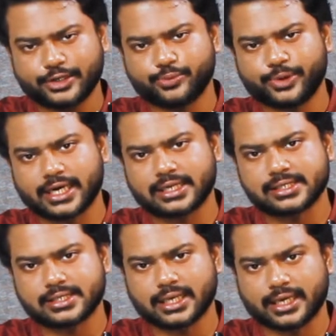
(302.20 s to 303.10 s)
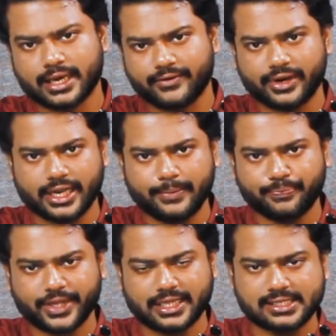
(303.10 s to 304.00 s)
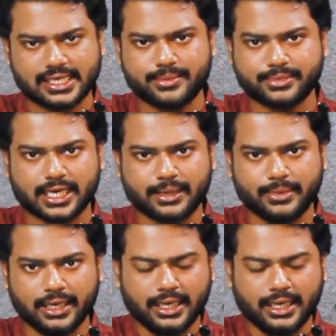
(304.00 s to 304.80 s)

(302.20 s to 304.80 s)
you practice every day at the same time.